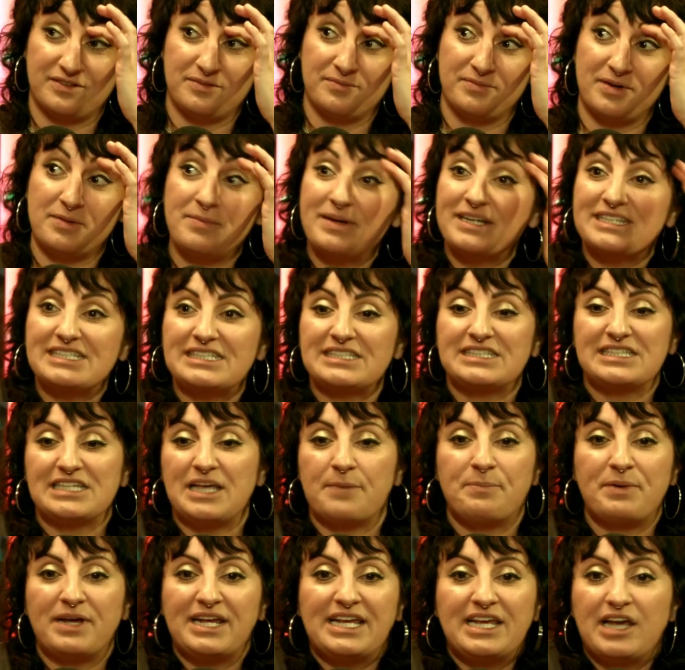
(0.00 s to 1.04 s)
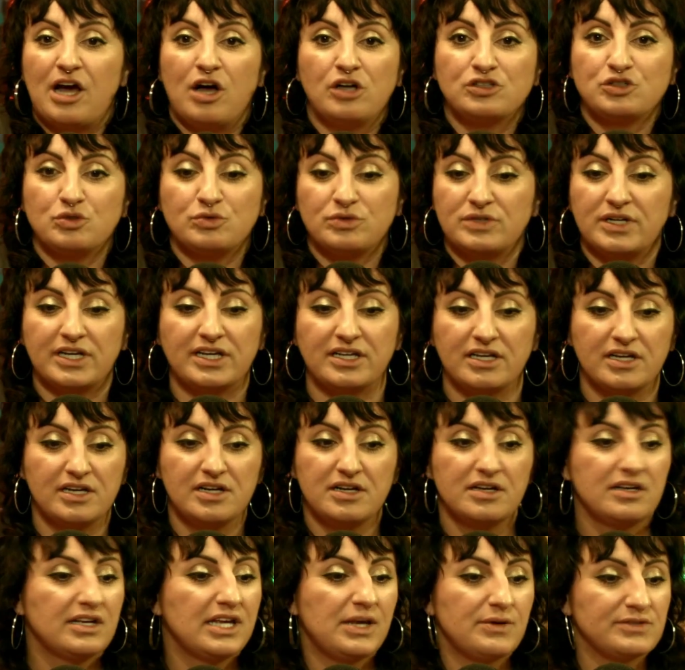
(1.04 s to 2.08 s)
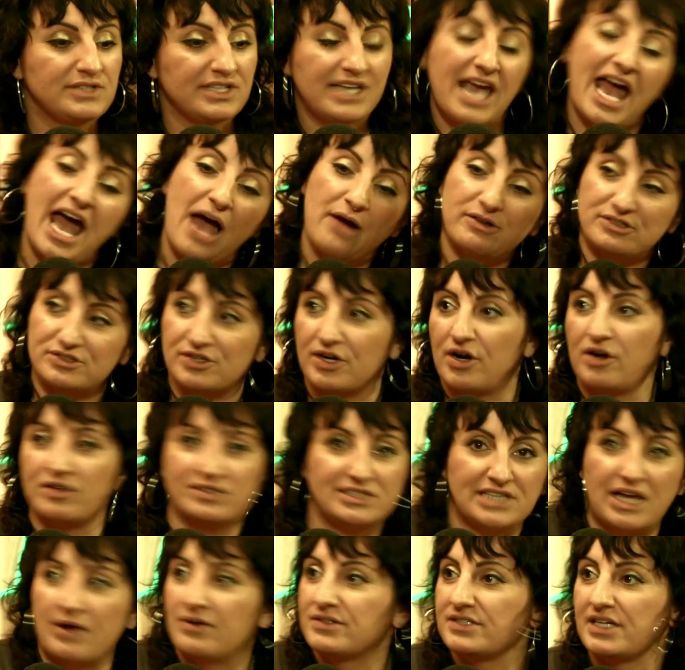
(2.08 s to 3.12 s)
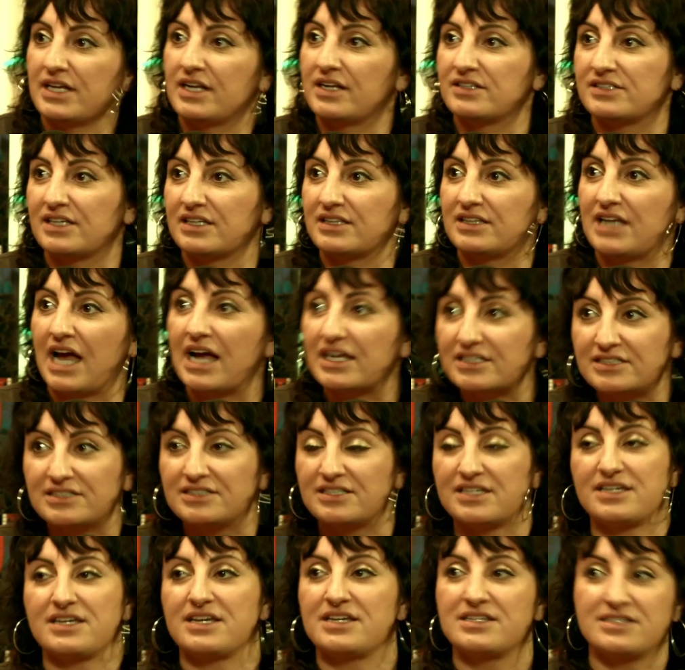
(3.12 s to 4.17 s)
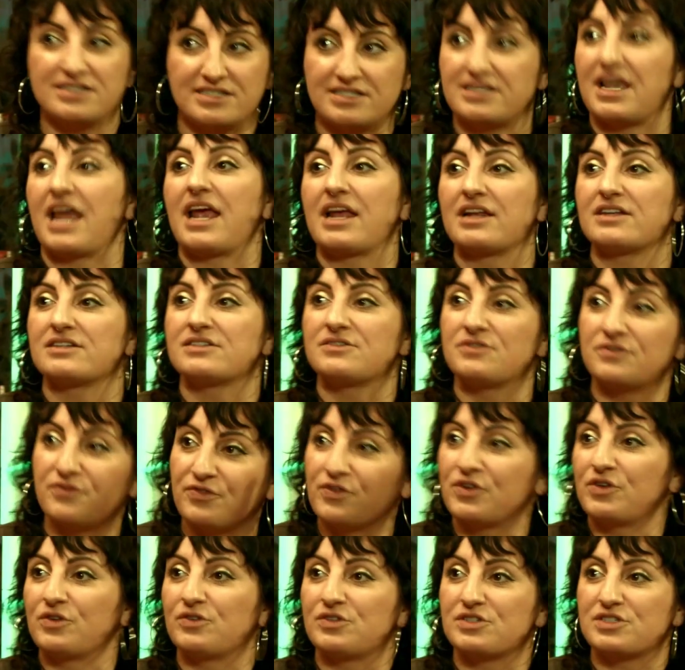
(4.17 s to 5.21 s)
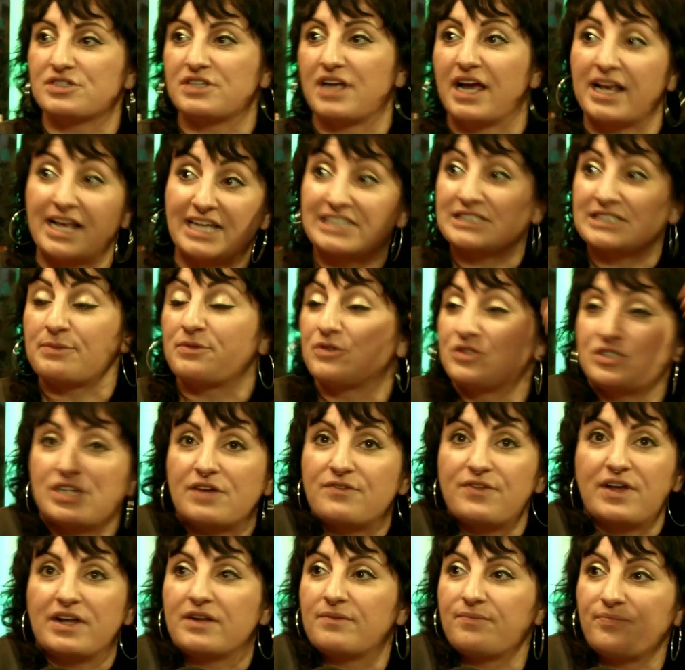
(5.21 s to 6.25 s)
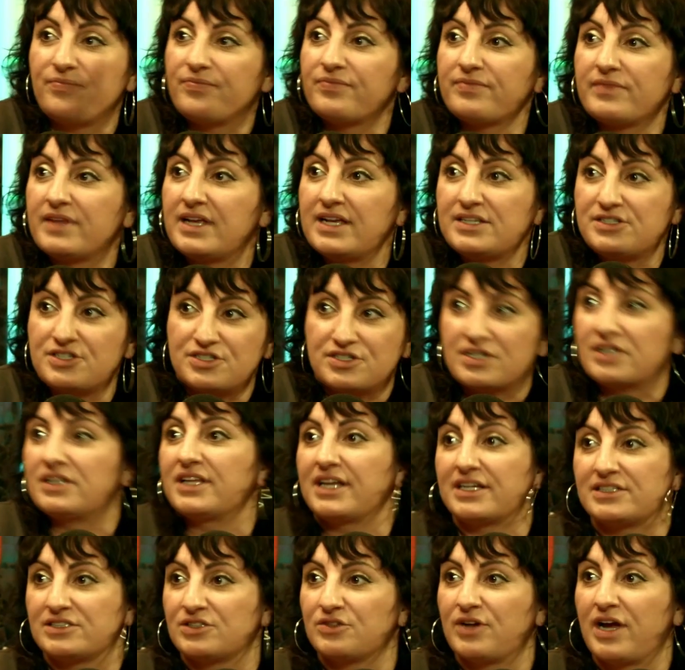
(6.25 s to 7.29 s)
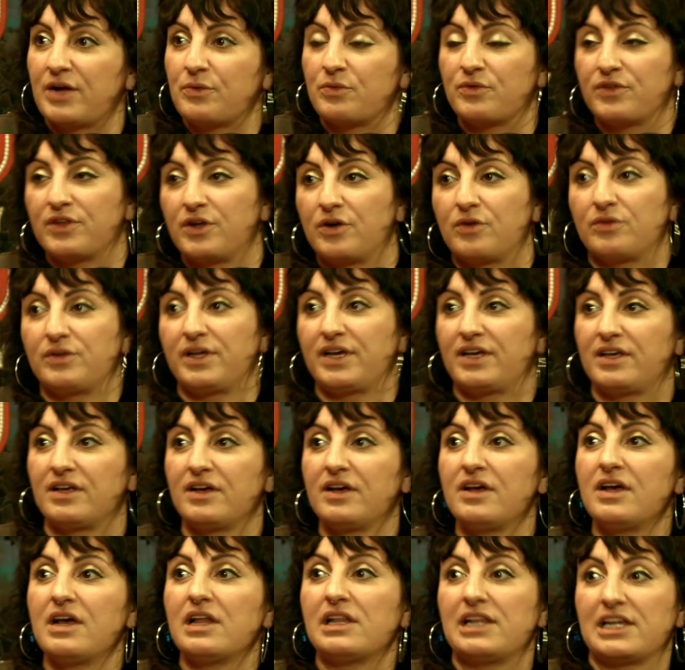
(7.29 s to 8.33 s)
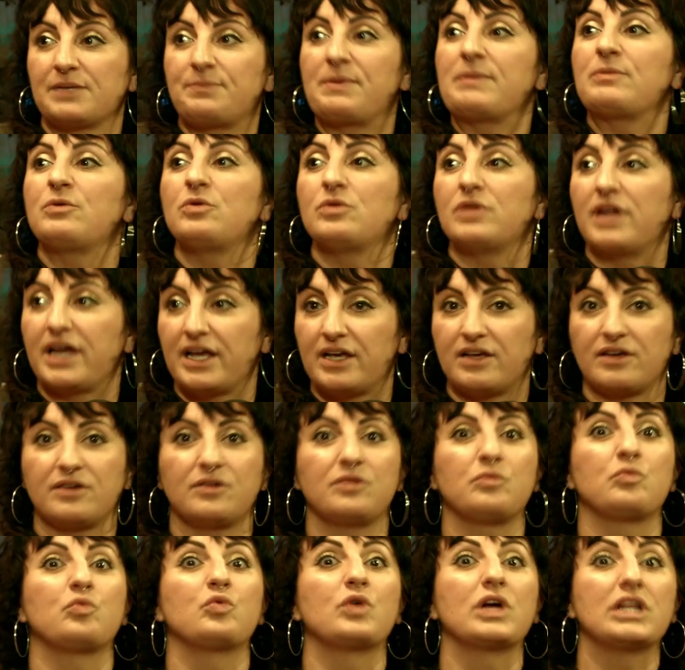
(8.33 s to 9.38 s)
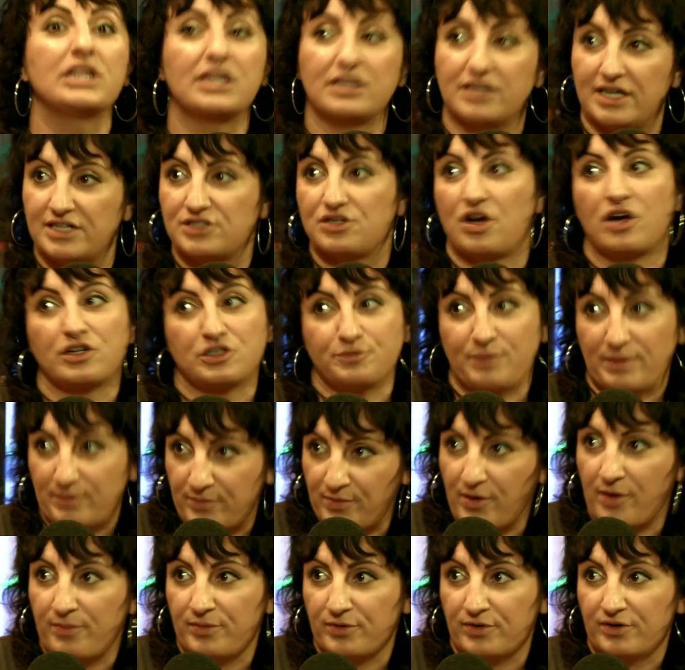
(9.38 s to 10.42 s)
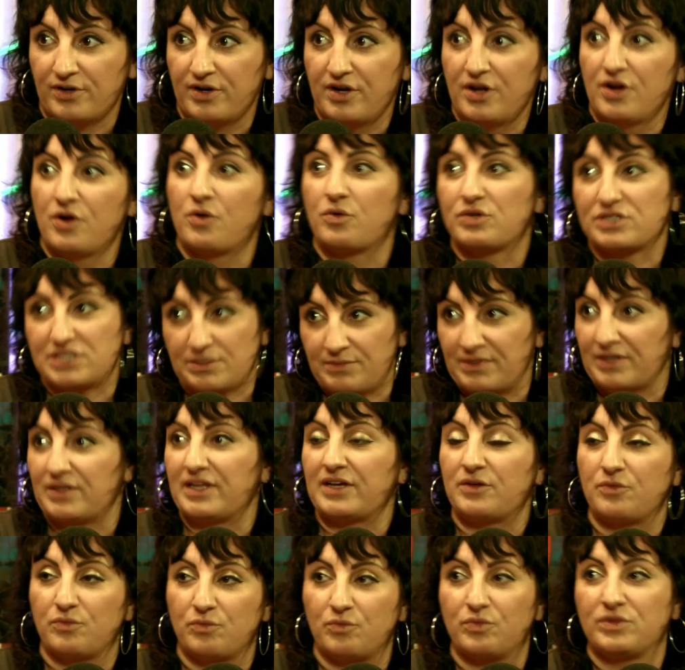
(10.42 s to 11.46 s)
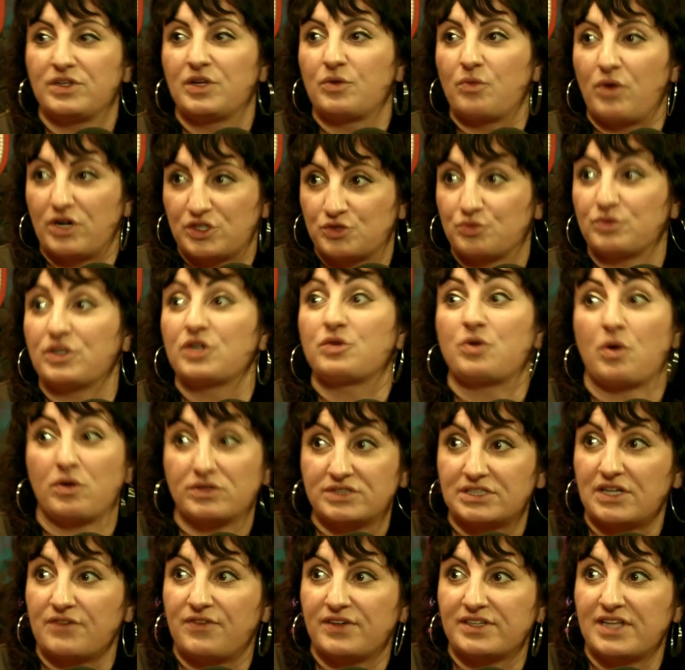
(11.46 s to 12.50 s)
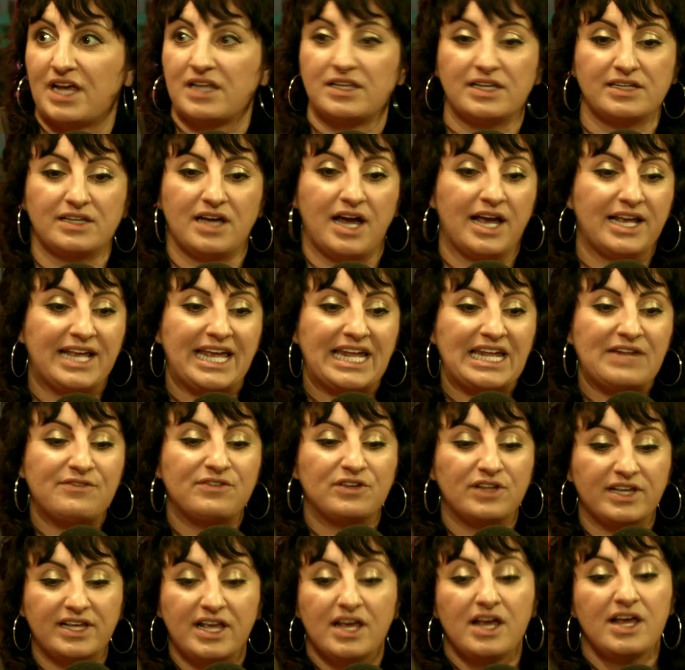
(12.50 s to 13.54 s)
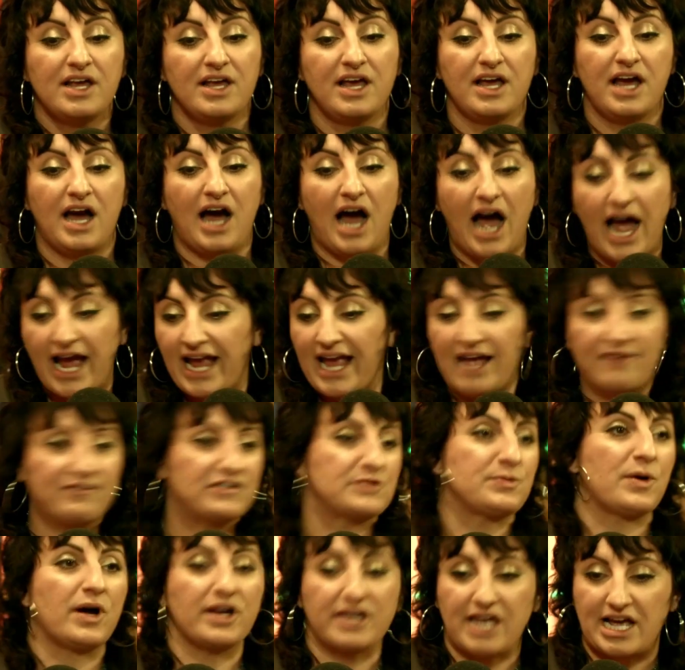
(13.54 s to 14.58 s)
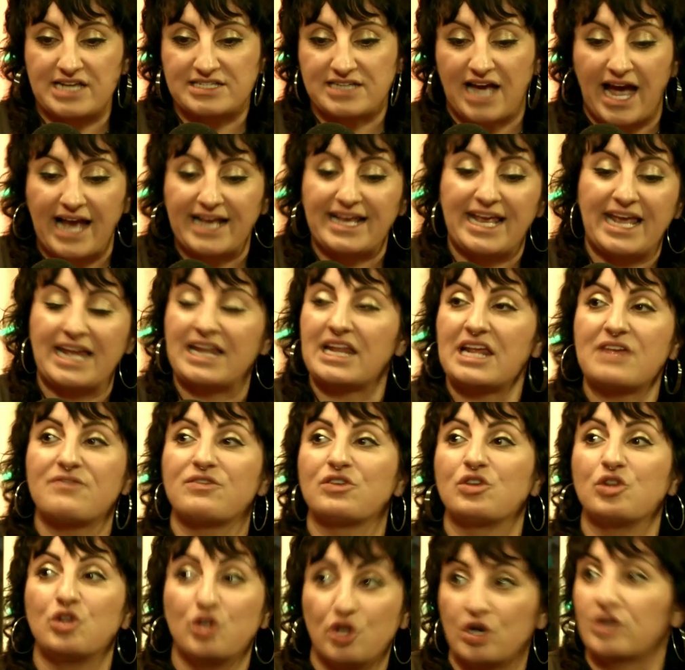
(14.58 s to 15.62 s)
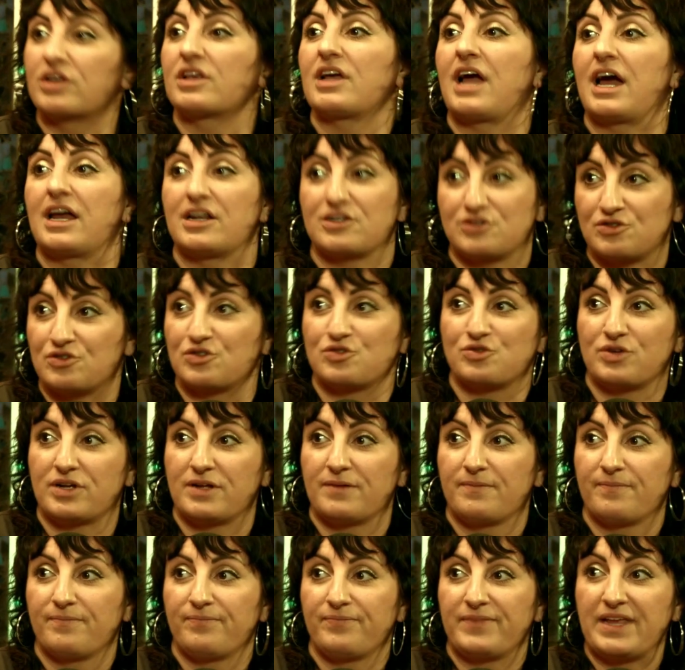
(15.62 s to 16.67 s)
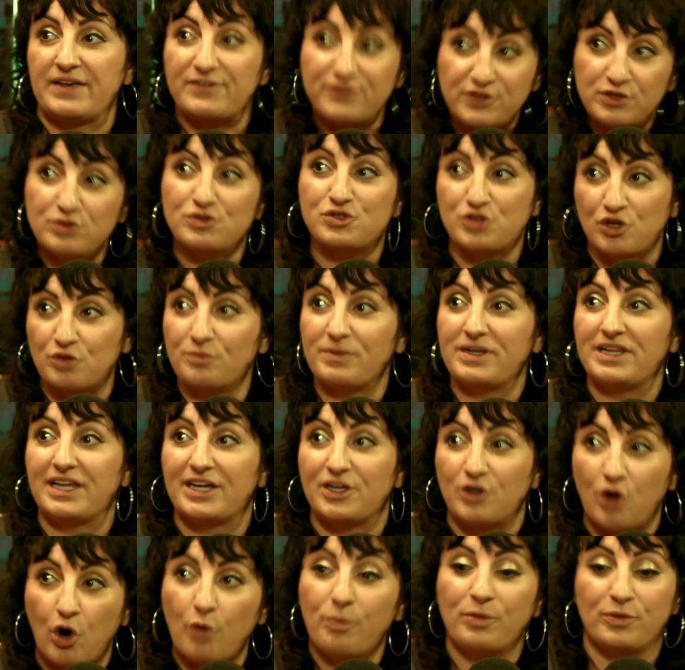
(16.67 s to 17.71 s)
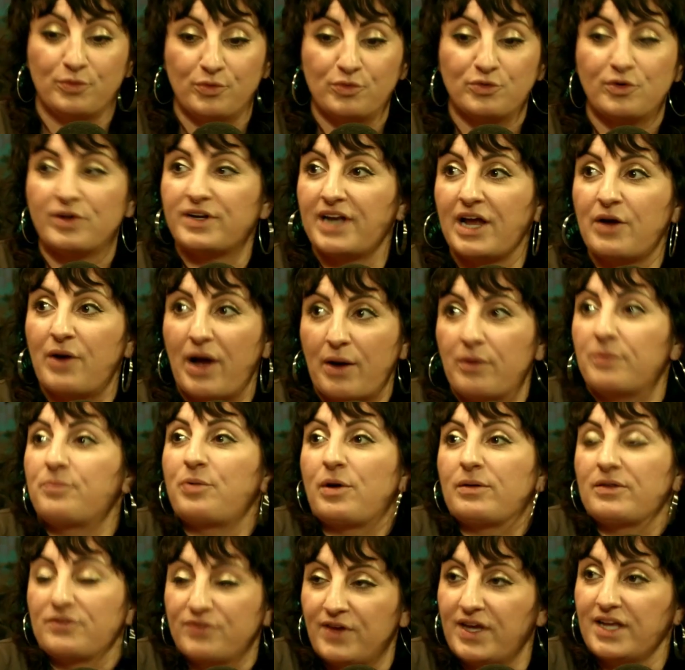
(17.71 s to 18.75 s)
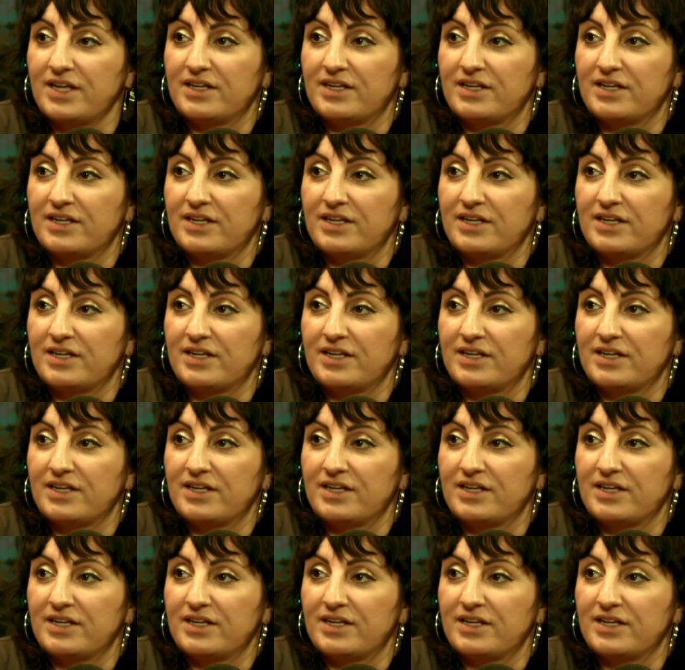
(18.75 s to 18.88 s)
But I'm like, but he also he was like, yeah, it was gross, and that was it. And I was like, that's insane for you to just, I guess just have that, it just clicks in their head where they don't like people who really like Dr. Pimp Popper or something, like when they watch stuff like that. Like, I can't even I have this podcast, I can't even look at a surgery. If you showed me like an open wound right now, I would probably faint.